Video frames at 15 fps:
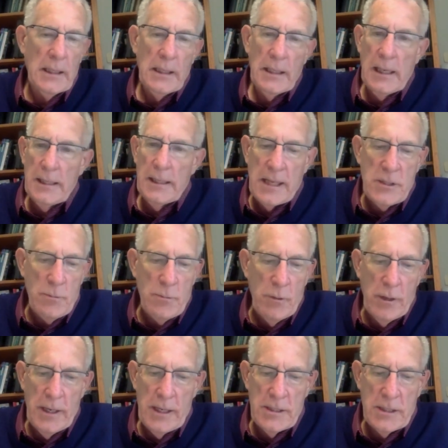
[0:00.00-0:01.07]
And that's where
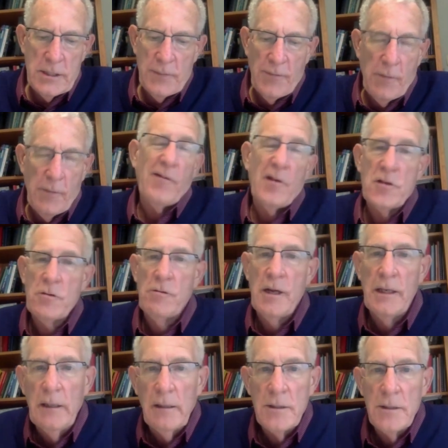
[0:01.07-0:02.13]
it is. It's a very
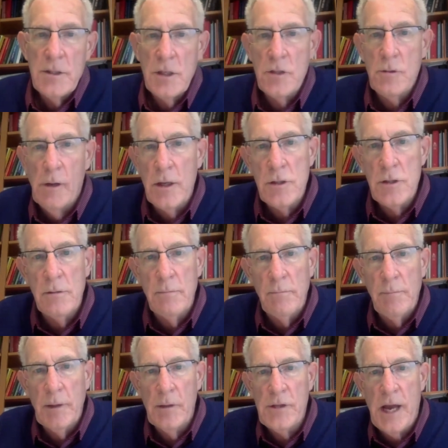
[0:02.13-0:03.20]
frustrating situation
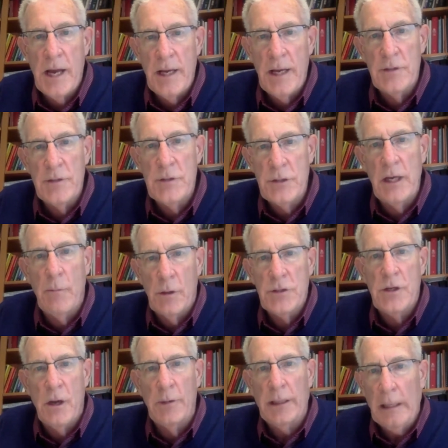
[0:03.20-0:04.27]
because I can see what's
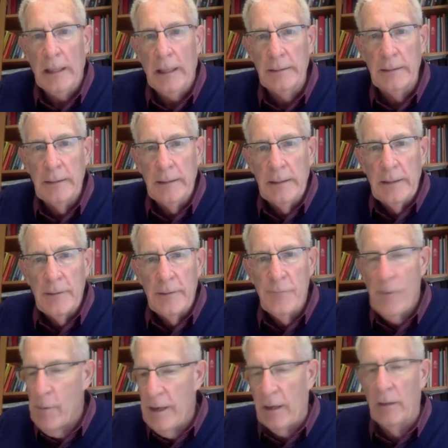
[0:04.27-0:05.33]
going on. It's
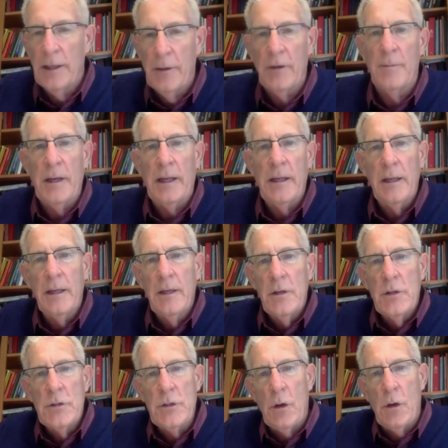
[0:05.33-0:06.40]
very clear to me.
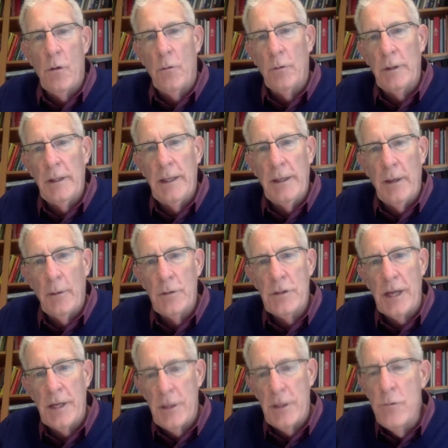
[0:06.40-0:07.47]
So, it's
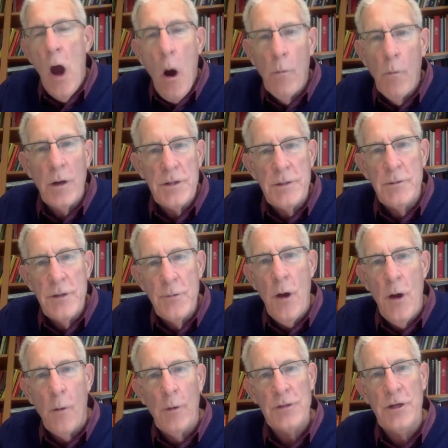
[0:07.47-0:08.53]
like
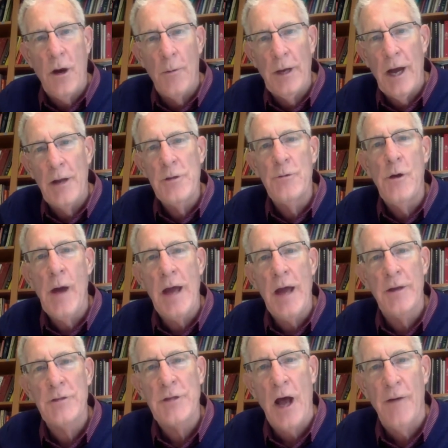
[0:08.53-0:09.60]
what's going on. You know how to
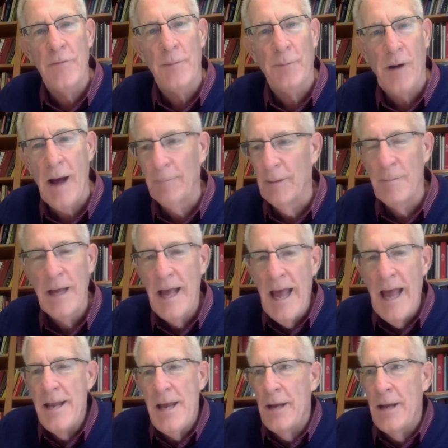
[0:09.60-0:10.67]
solve the problem,
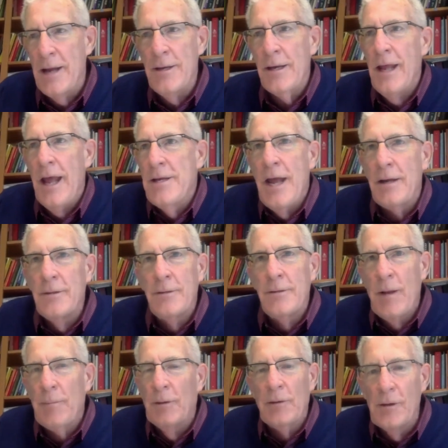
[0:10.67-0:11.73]
and yet
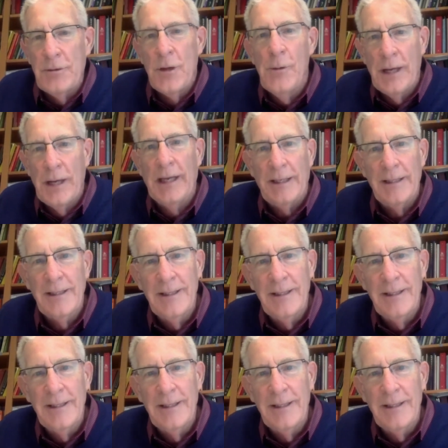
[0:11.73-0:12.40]
people aren't doing it.